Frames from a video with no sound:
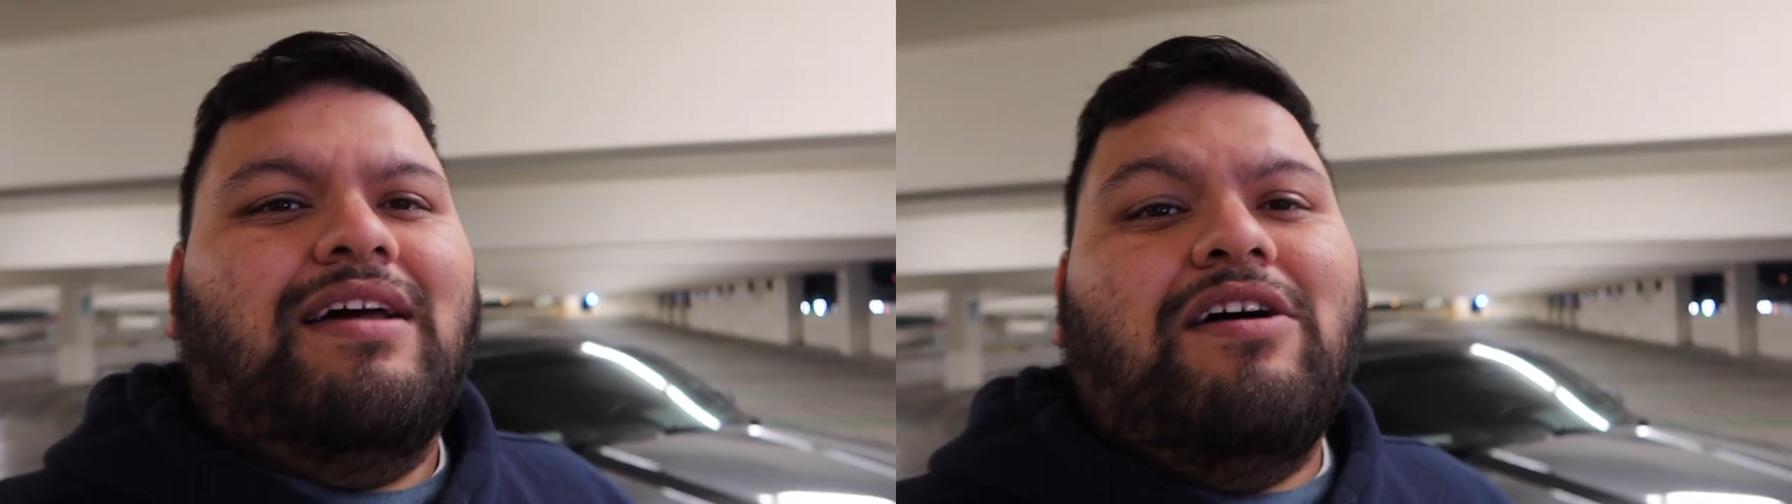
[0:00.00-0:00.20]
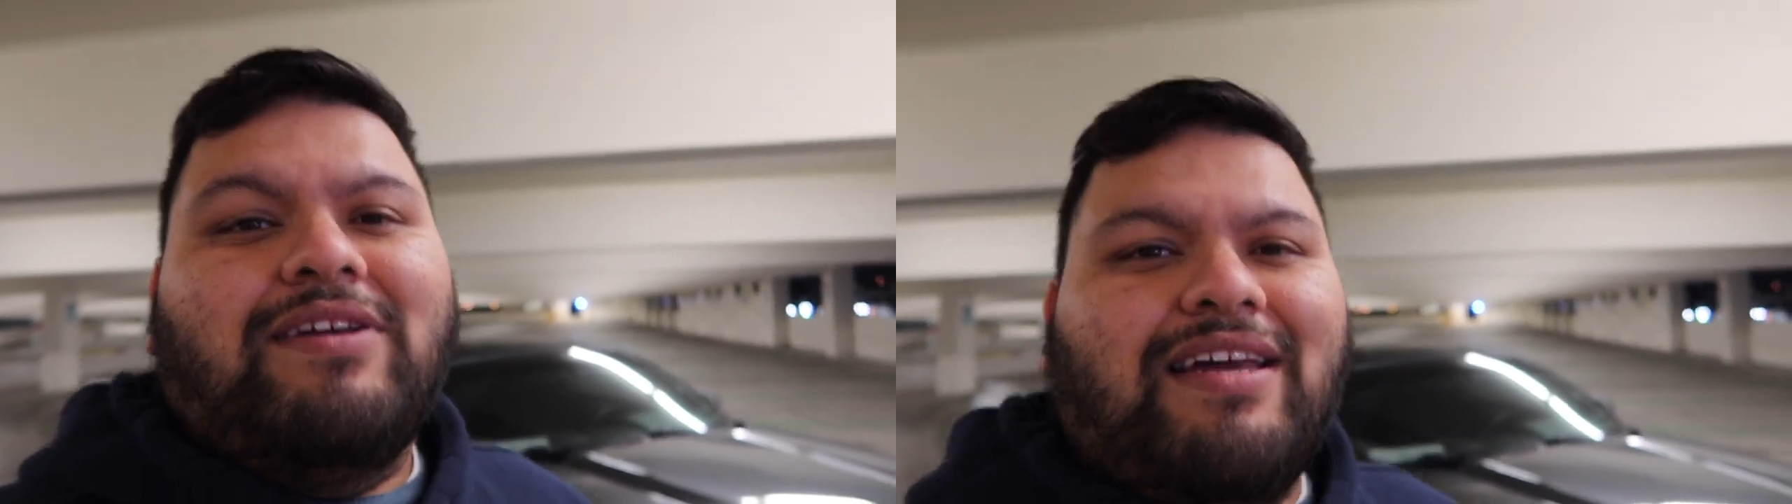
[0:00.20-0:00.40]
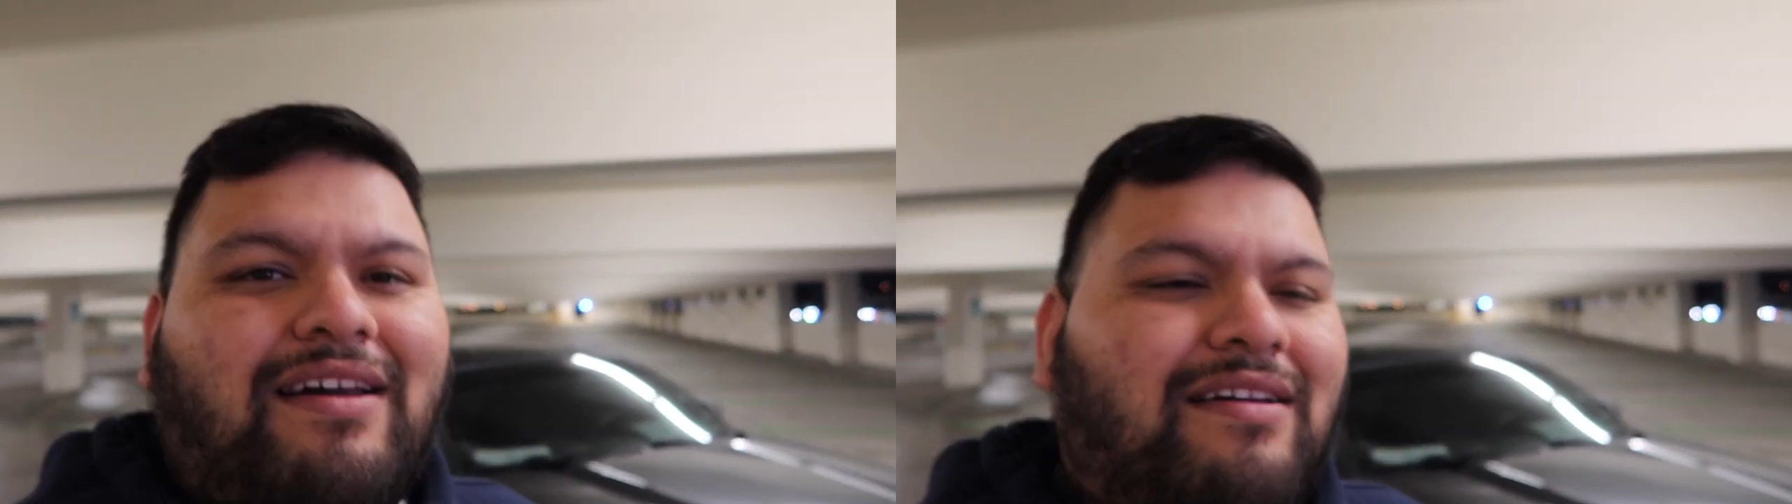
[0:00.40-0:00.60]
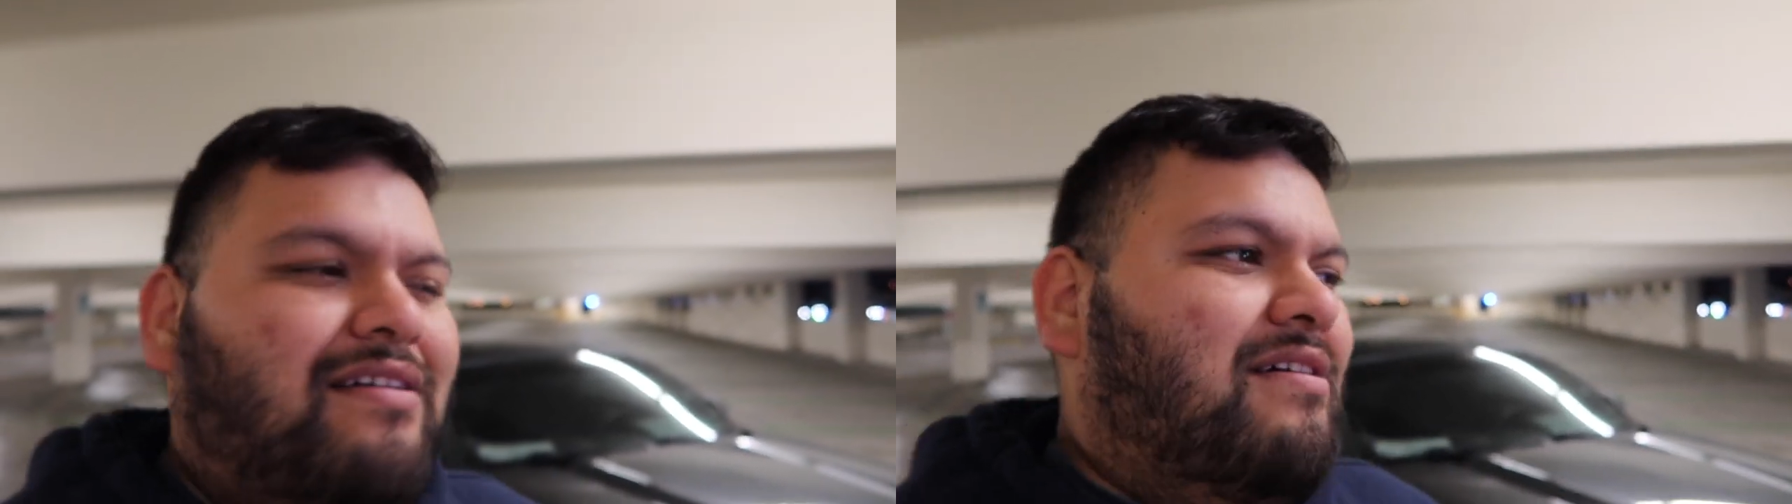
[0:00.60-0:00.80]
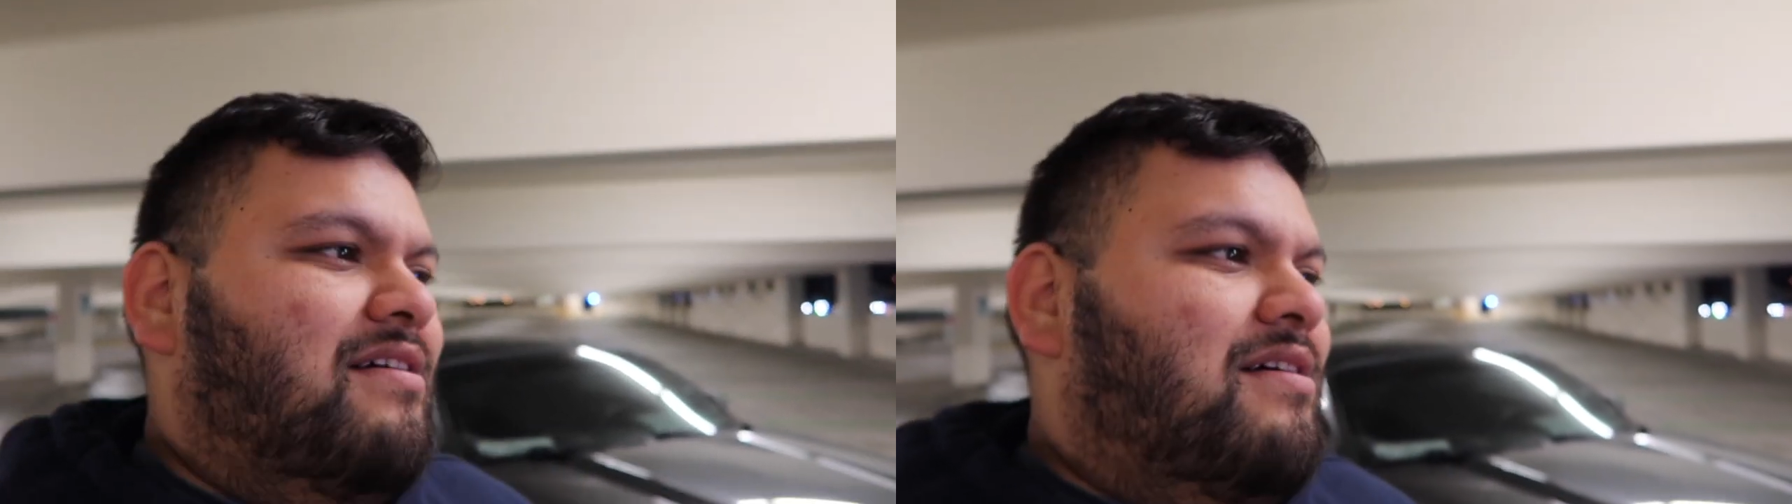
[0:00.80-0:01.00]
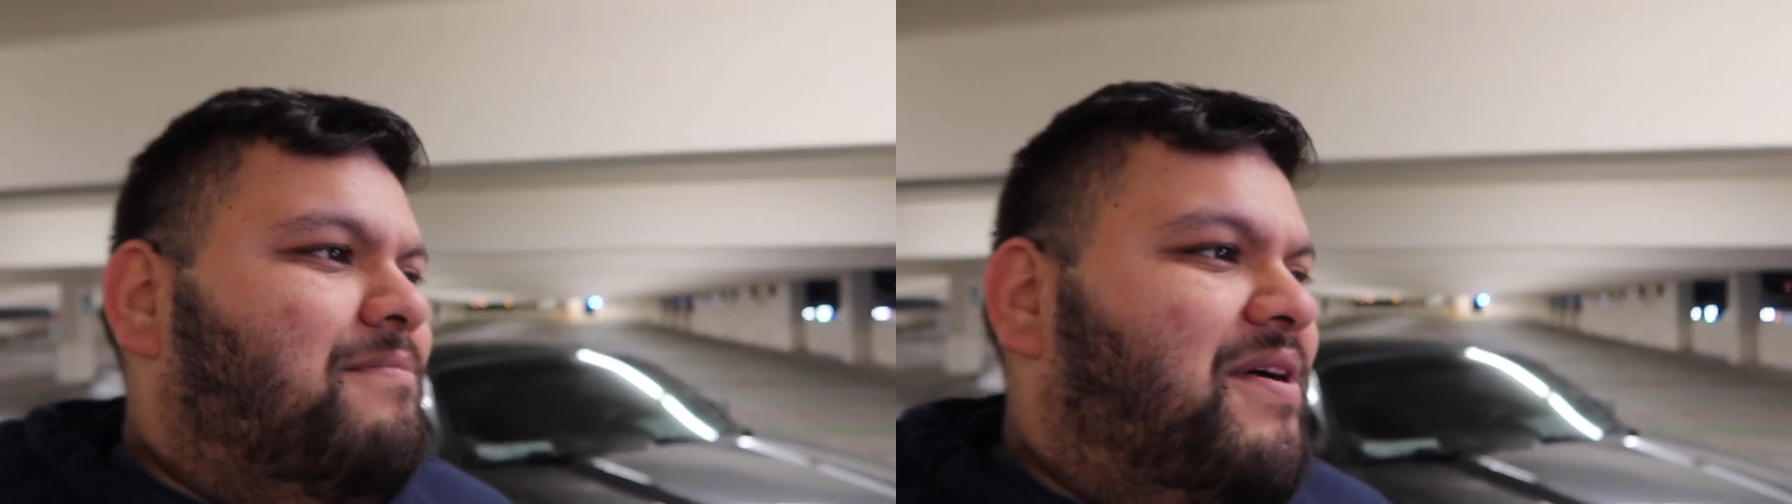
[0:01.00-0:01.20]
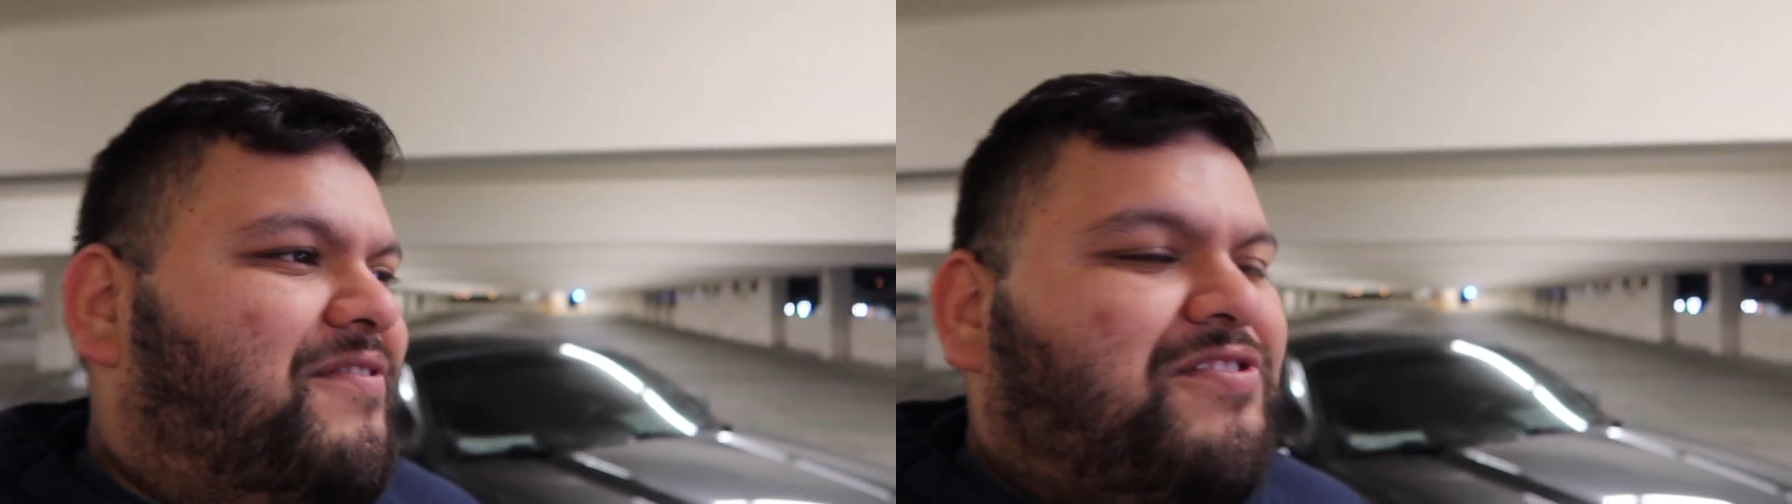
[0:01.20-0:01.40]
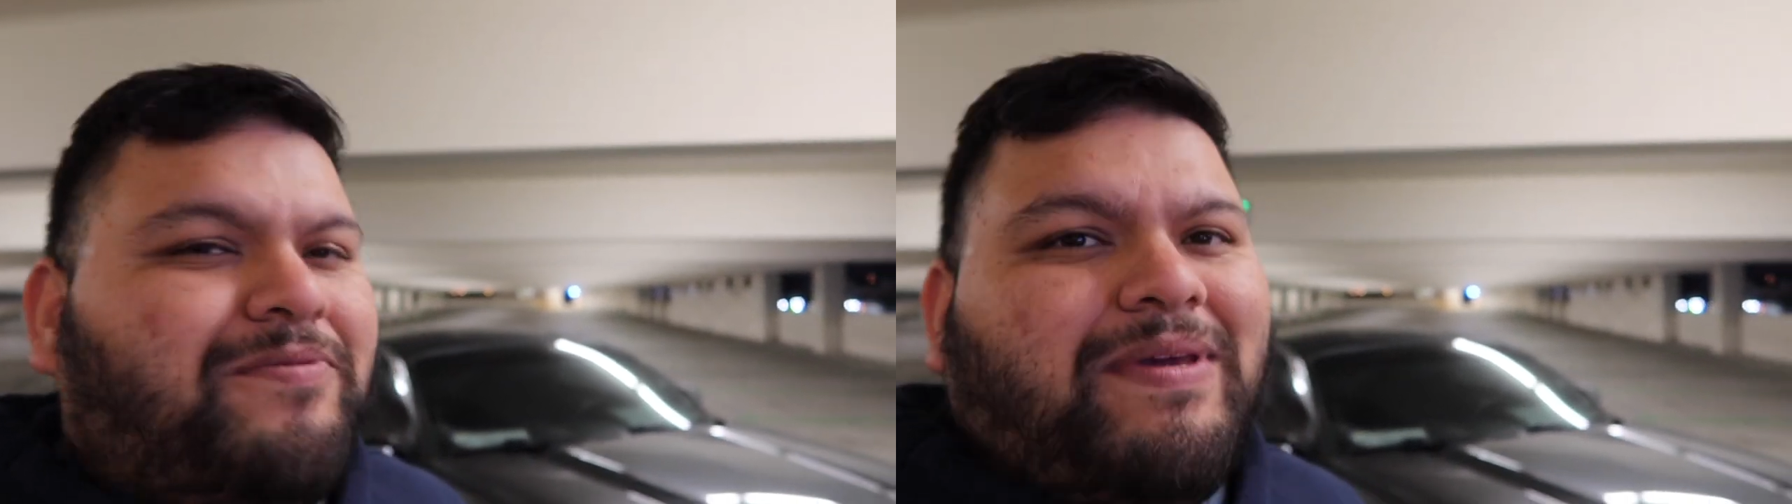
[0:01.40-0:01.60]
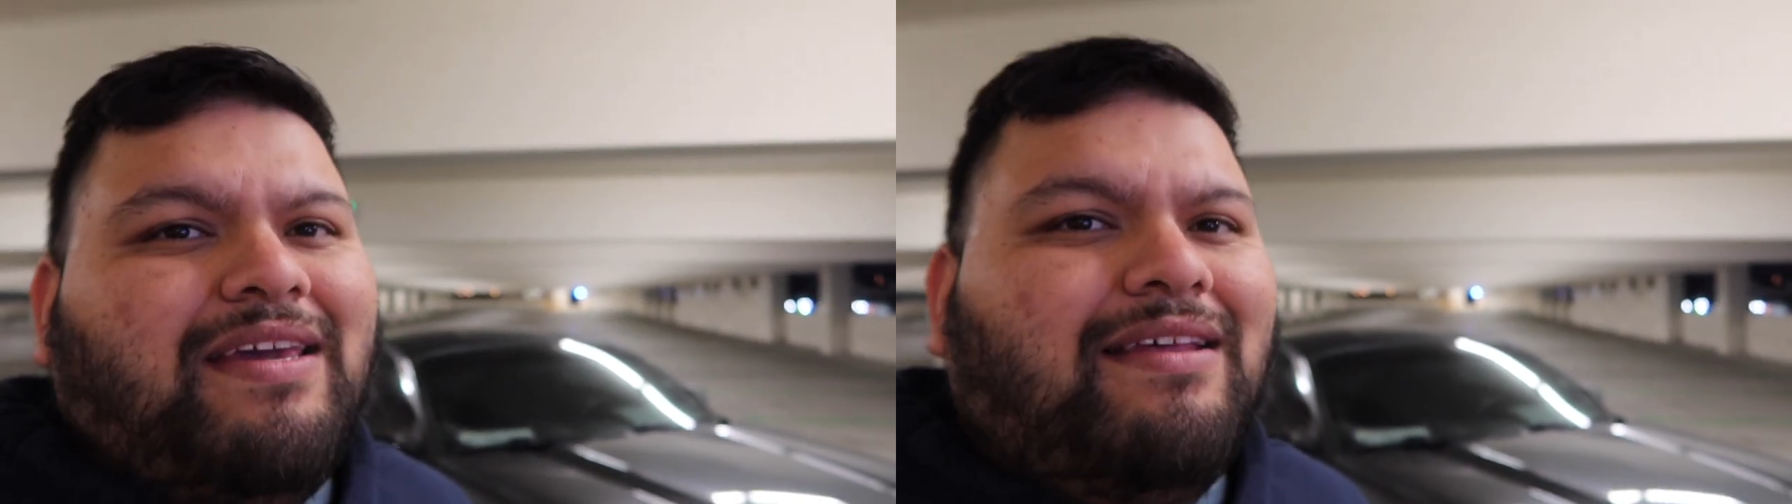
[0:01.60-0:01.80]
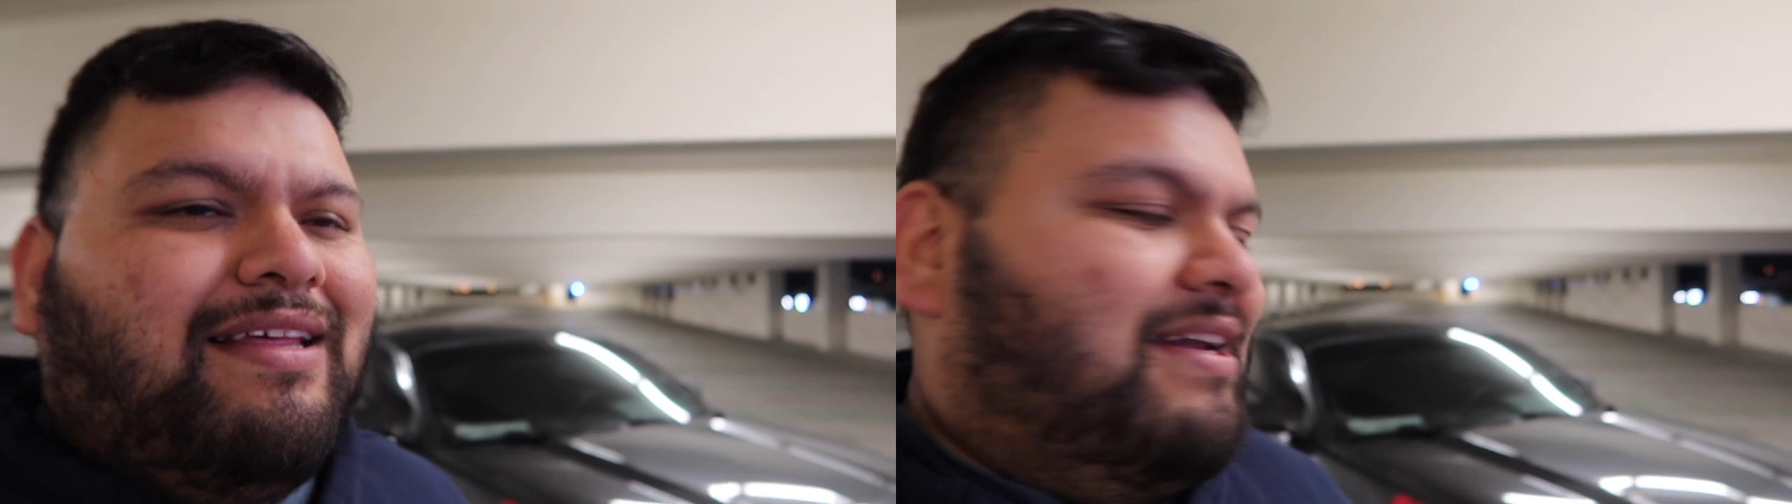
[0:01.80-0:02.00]
Hellcat. But to
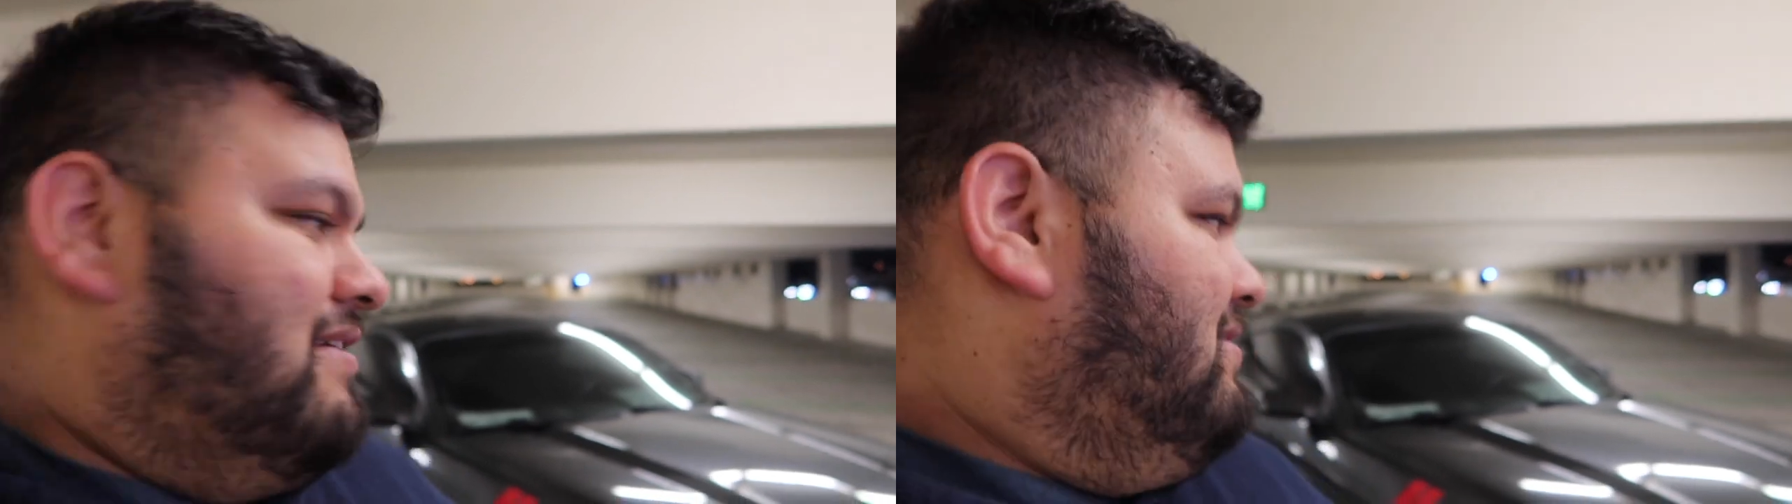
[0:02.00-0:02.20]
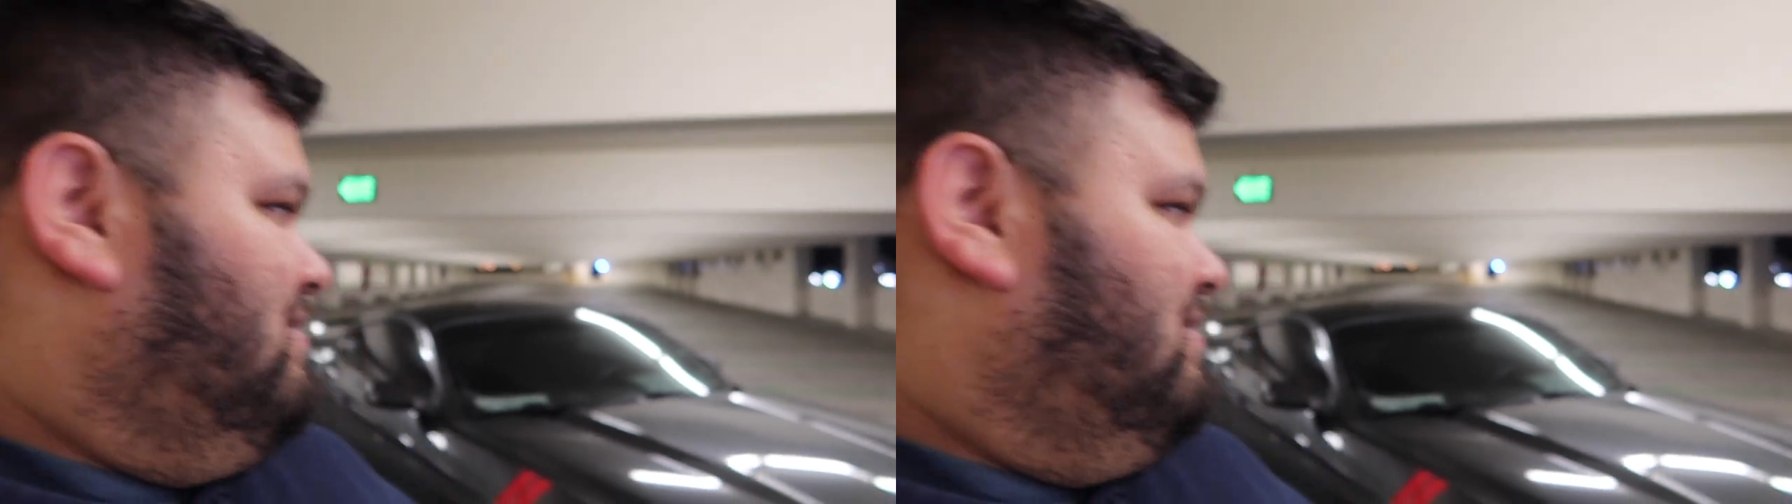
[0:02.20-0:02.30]
me, like